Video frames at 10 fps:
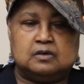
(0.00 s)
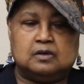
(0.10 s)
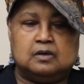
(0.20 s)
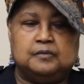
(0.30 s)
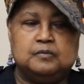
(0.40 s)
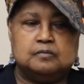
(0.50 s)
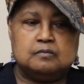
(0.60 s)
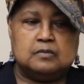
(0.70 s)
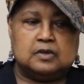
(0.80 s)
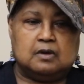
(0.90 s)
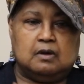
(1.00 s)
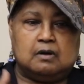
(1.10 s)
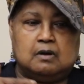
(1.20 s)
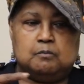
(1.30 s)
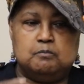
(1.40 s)
are
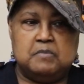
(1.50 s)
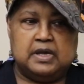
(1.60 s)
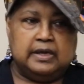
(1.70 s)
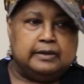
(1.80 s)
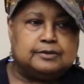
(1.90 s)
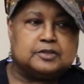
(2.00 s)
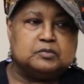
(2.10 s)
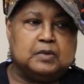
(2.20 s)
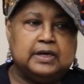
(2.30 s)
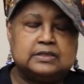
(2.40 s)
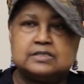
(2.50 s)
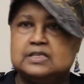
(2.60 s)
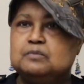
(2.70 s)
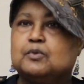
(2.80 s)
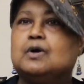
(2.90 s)
are, are made during my
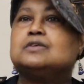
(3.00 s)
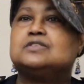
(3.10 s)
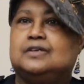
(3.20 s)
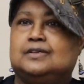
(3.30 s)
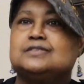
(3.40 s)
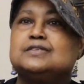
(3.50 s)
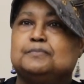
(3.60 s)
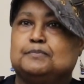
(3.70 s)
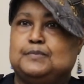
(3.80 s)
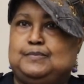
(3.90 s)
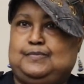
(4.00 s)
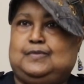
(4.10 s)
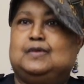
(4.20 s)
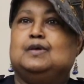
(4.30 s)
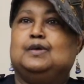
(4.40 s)
sleep process,
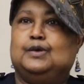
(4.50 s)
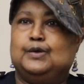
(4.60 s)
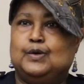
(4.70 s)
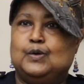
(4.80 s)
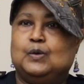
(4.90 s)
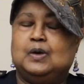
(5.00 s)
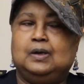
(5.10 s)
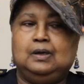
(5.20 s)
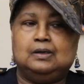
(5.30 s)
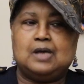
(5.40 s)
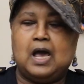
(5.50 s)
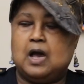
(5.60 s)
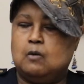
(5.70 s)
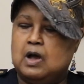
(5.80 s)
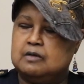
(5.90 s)
you know, and
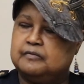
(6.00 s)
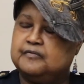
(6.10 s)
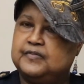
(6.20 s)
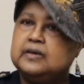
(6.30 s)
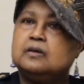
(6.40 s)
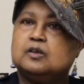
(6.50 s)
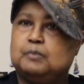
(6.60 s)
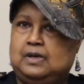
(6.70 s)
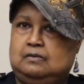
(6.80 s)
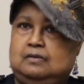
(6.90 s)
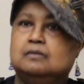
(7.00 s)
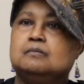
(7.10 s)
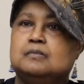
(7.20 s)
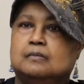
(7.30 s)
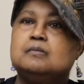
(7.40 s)
how I feel about,
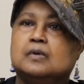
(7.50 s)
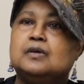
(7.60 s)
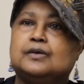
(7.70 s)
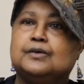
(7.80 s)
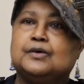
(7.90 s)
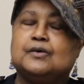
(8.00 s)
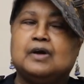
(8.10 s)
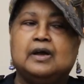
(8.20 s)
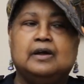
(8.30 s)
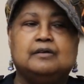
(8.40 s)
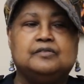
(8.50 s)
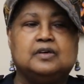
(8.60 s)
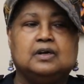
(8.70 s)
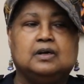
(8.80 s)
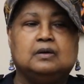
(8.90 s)
you know, I have,
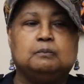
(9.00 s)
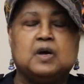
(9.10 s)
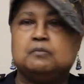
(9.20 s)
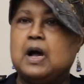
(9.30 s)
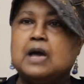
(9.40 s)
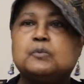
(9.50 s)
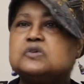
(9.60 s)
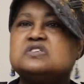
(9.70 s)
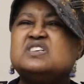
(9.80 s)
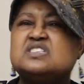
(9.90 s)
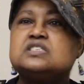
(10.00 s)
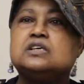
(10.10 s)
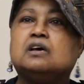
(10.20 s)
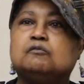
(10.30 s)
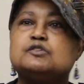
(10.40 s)
um, I'm
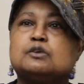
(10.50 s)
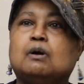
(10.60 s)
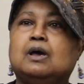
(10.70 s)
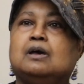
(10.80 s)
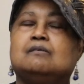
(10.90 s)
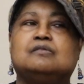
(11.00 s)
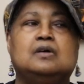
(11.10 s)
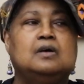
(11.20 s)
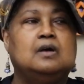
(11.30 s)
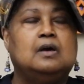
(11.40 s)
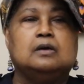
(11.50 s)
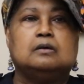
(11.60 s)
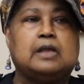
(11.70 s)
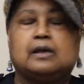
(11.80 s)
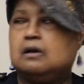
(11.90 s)
hypersensitive, so I have
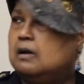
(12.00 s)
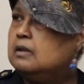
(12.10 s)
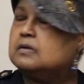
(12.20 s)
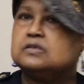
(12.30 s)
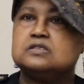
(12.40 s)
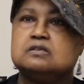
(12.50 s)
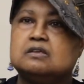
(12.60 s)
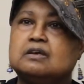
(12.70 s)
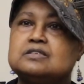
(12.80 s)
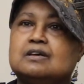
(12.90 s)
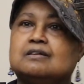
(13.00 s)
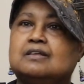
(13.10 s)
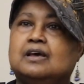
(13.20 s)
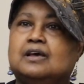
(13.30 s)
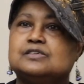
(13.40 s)
like colors and things like
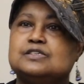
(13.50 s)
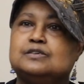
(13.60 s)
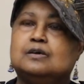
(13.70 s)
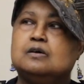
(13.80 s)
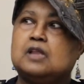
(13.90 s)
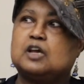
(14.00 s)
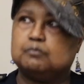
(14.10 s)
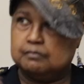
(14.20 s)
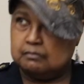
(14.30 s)
that, you know, like